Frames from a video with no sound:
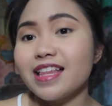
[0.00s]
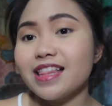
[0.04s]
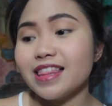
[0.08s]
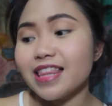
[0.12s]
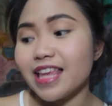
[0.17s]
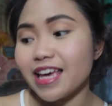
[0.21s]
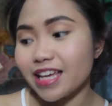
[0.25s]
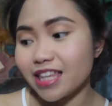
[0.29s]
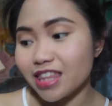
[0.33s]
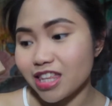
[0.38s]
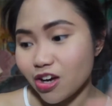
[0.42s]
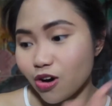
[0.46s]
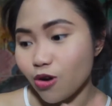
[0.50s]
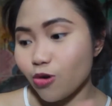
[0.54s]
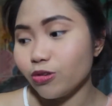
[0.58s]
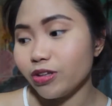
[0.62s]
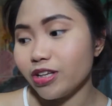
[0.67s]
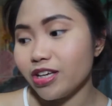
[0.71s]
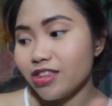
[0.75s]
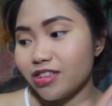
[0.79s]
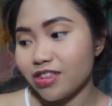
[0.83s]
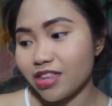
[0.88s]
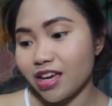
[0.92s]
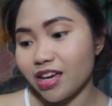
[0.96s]
like the
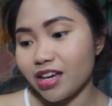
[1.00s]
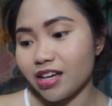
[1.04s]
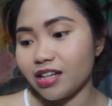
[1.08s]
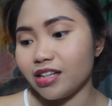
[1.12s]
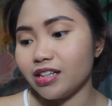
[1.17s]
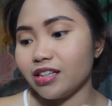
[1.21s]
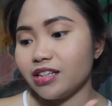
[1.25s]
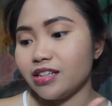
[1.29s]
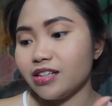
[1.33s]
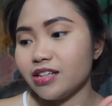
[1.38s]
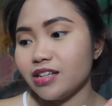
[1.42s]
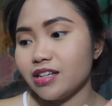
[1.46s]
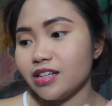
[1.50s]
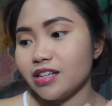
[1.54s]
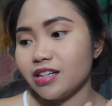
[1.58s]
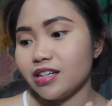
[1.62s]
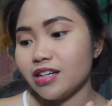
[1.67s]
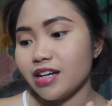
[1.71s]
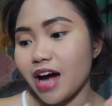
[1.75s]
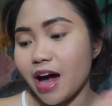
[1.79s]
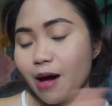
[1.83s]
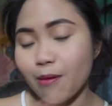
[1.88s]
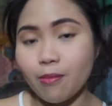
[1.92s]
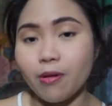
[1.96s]
only thing
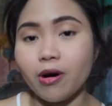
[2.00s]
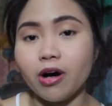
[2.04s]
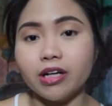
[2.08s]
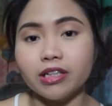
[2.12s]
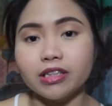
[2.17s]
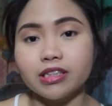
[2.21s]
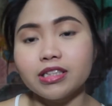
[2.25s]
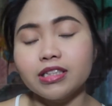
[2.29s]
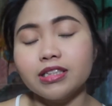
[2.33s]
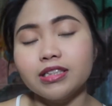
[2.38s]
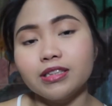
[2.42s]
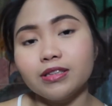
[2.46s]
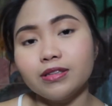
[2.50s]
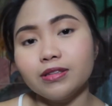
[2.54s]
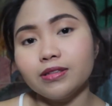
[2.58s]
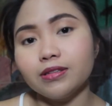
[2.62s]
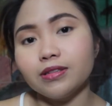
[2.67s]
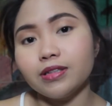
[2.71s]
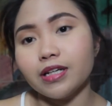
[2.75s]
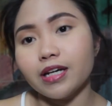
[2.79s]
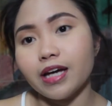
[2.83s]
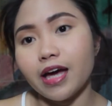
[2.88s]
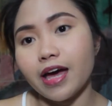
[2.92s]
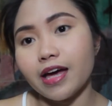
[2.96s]
I bought,
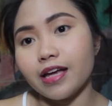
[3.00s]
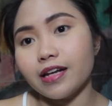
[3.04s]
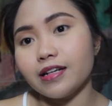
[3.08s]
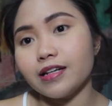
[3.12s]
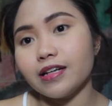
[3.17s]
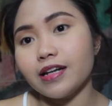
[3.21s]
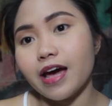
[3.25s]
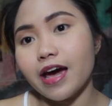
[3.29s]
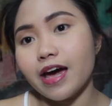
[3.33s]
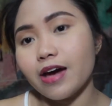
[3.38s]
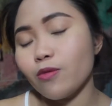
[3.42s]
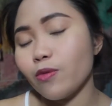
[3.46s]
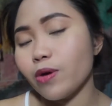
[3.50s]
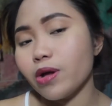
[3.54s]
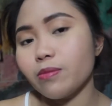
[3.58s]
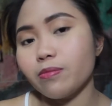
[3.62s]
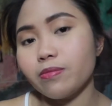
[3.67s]
and I